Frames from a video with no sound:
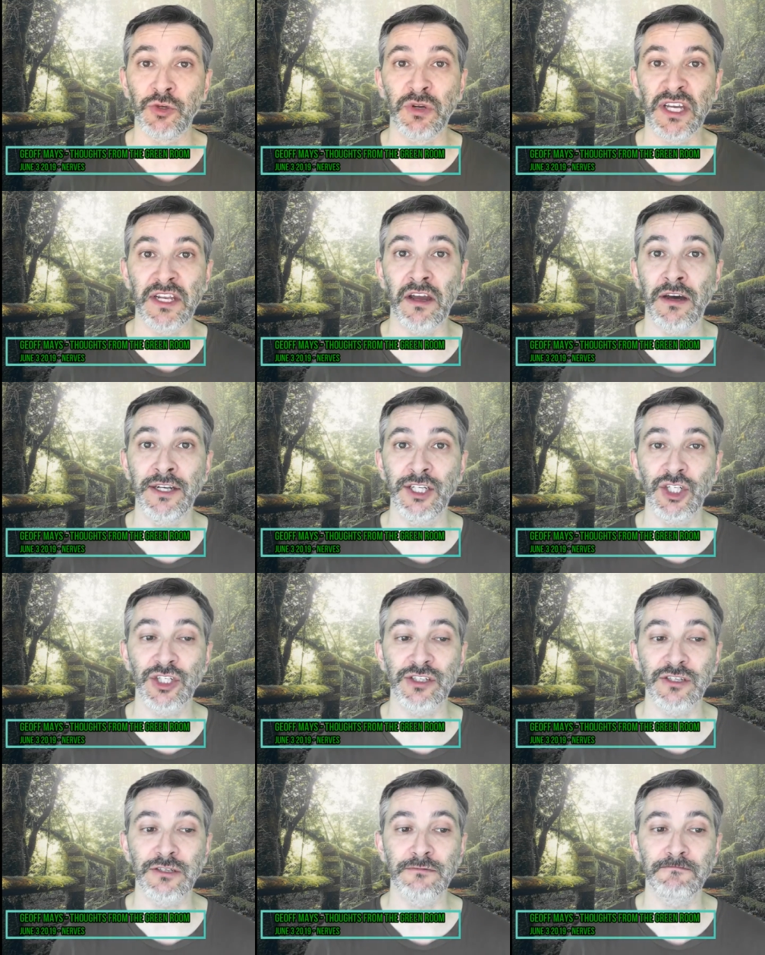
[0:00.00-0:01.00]
doing any
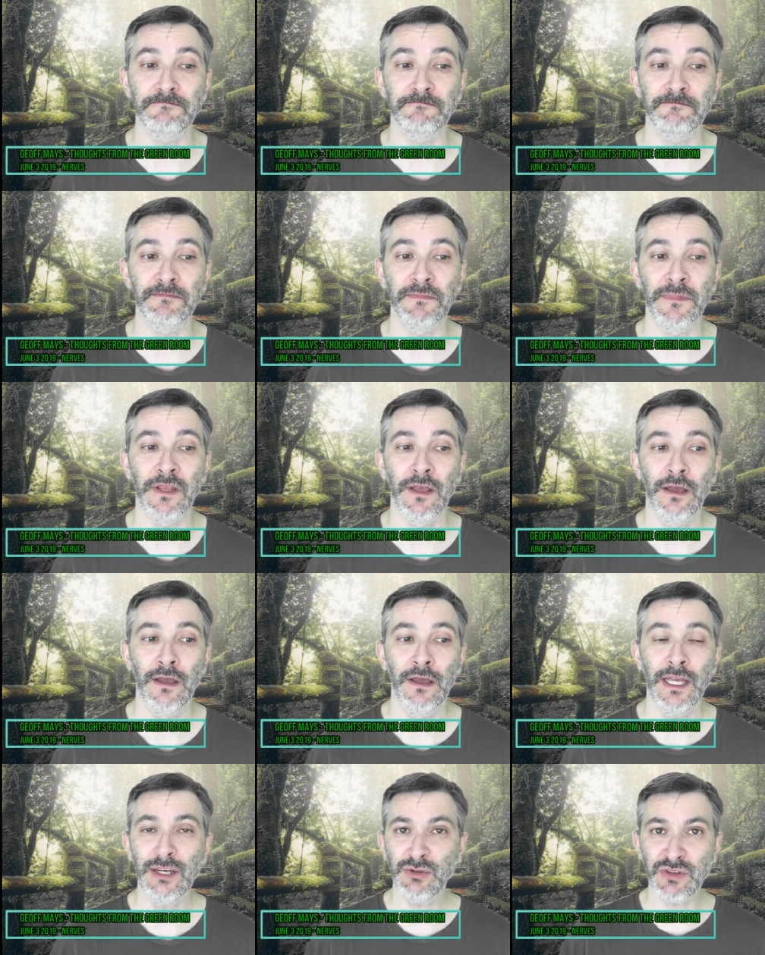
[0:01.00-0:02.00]
auditions.
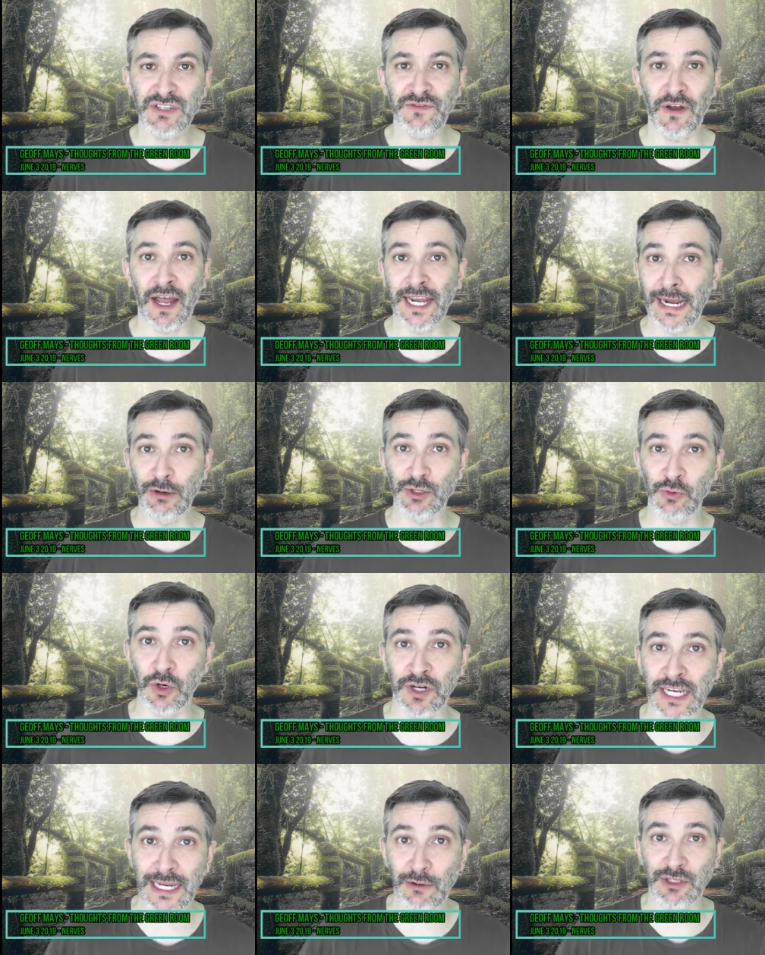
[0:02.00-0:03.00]
This was fine. I was
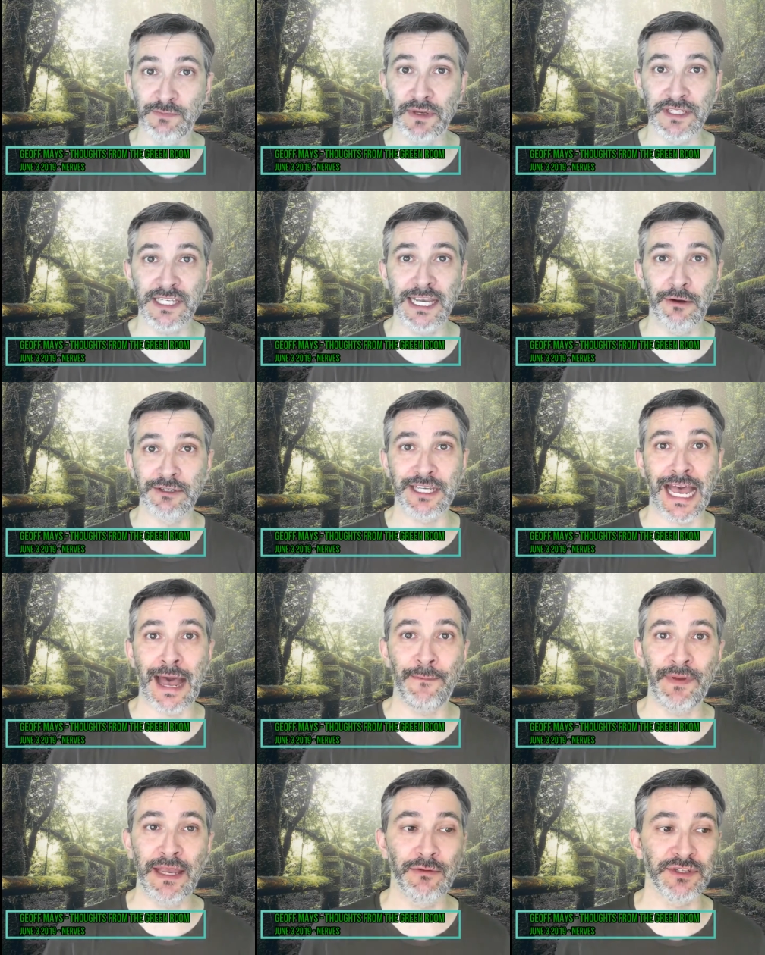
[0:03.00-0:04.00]
working. I was busy. I was
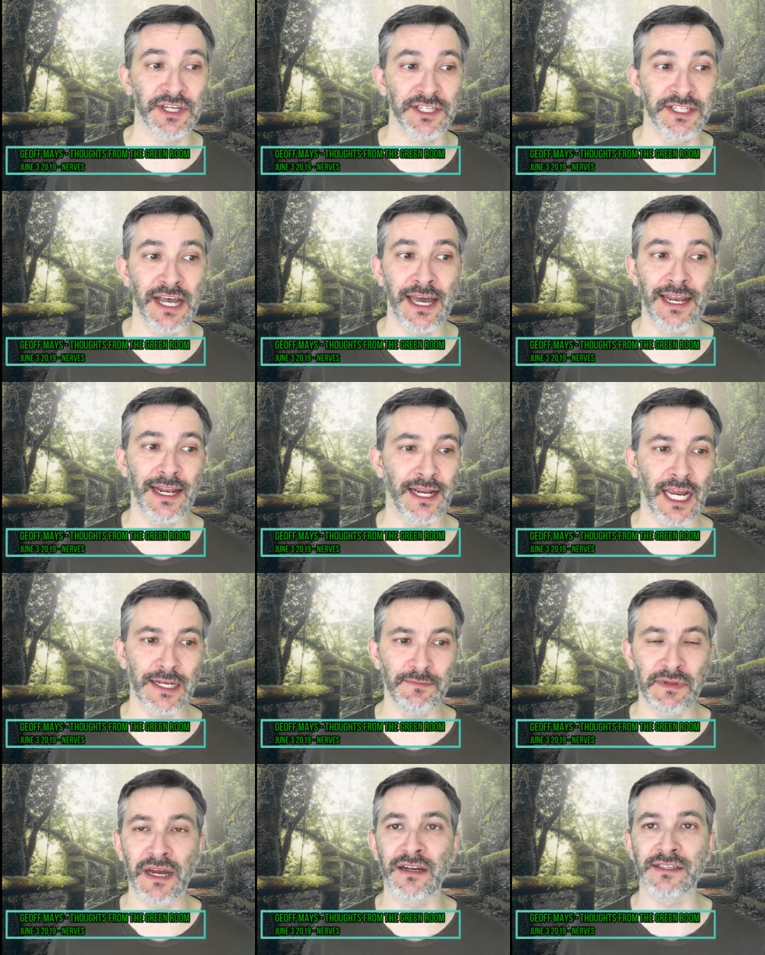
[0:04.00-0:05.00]
happy. I was excited. I got
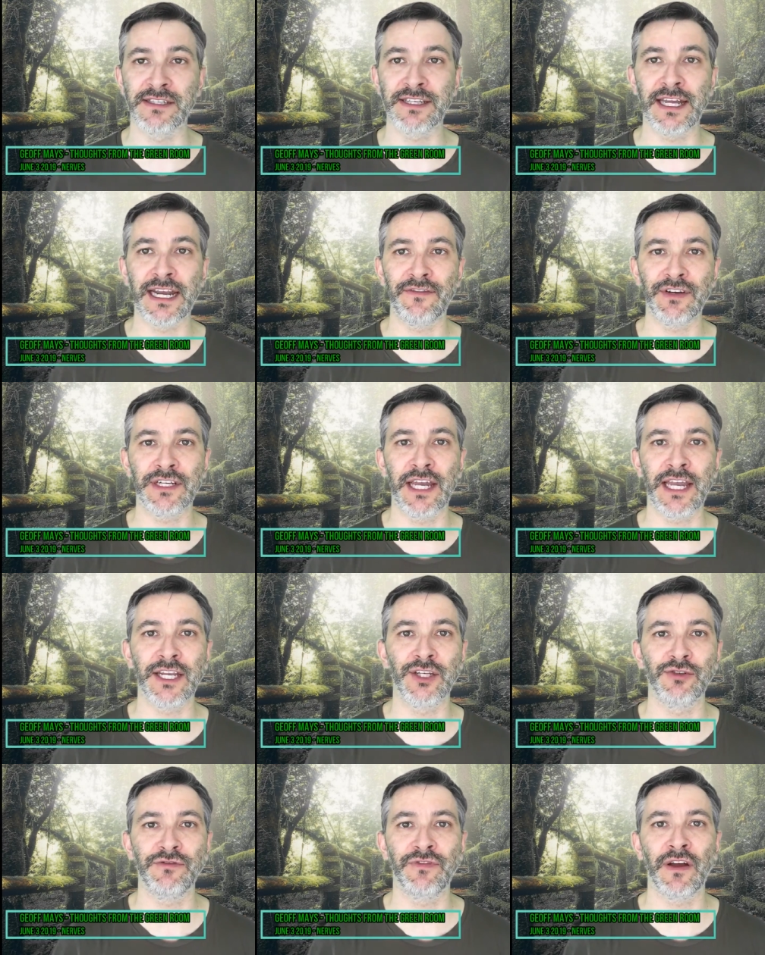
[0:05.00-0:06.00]
to be on set every day
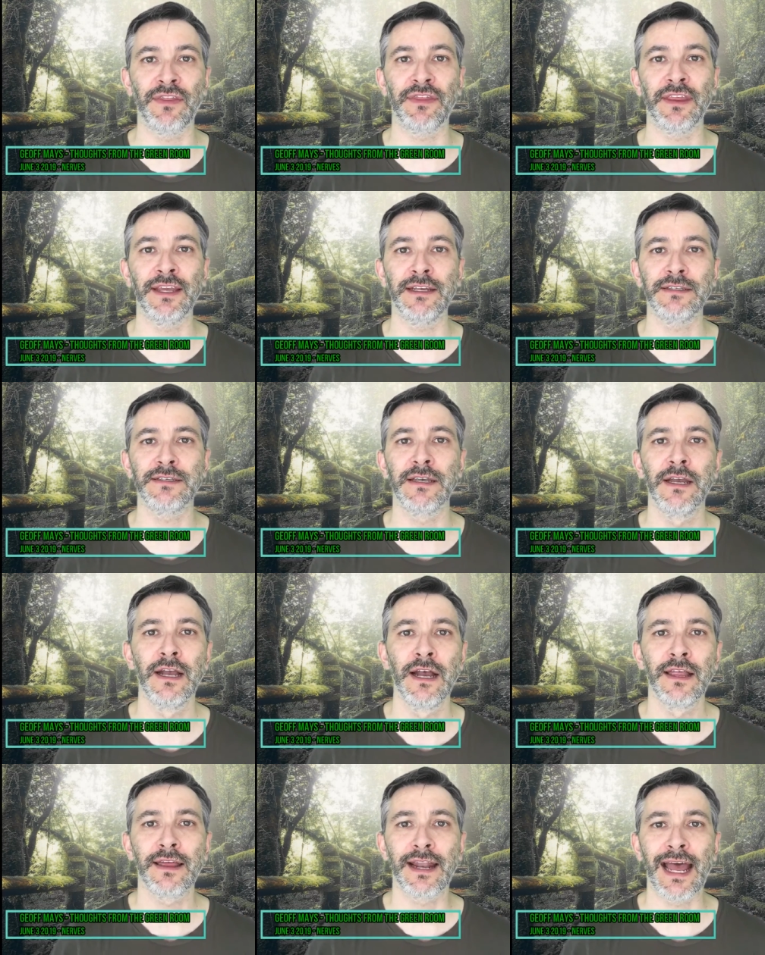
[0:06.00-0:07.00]
and do fun things
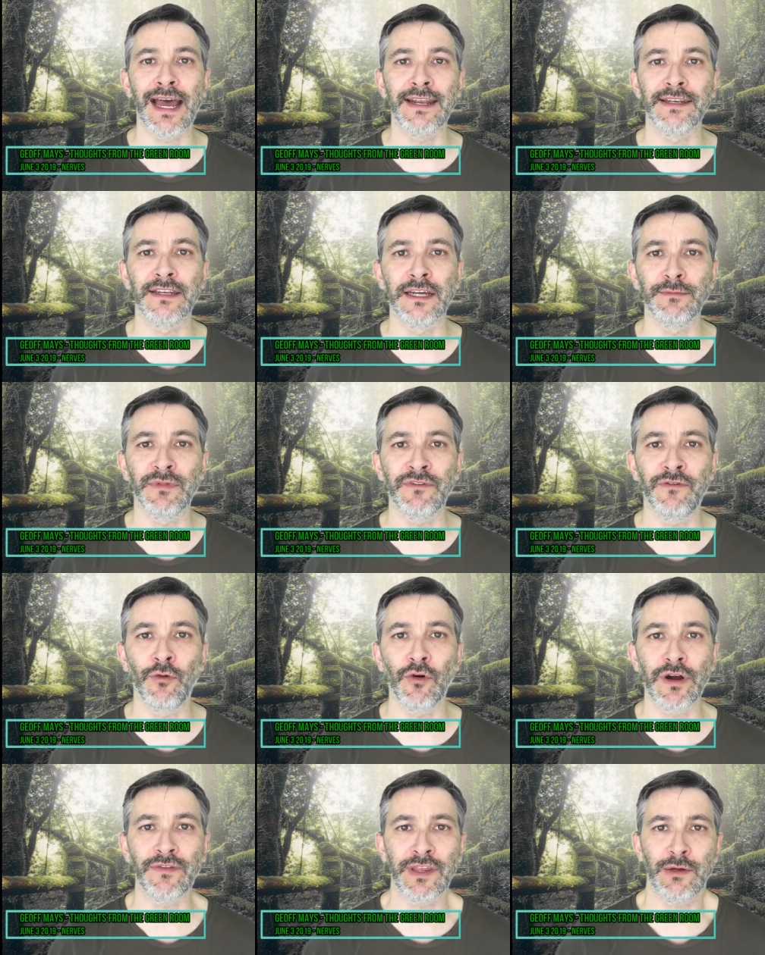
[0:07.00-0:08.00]
that I hadn't done
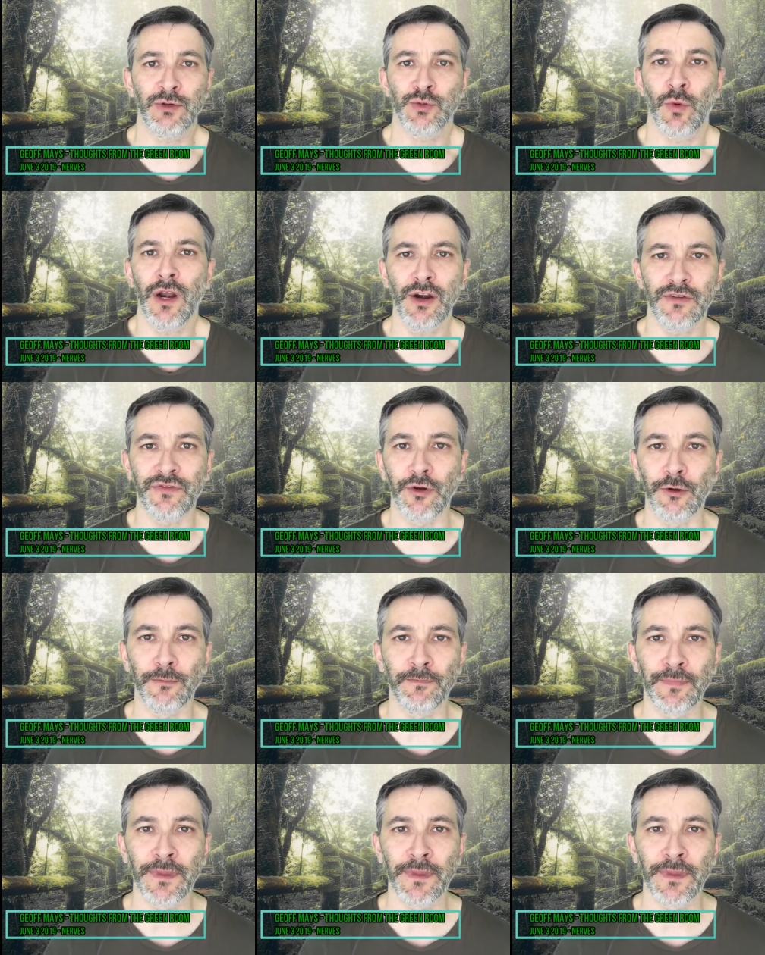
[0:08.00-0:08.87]
before. Everything was wonderful.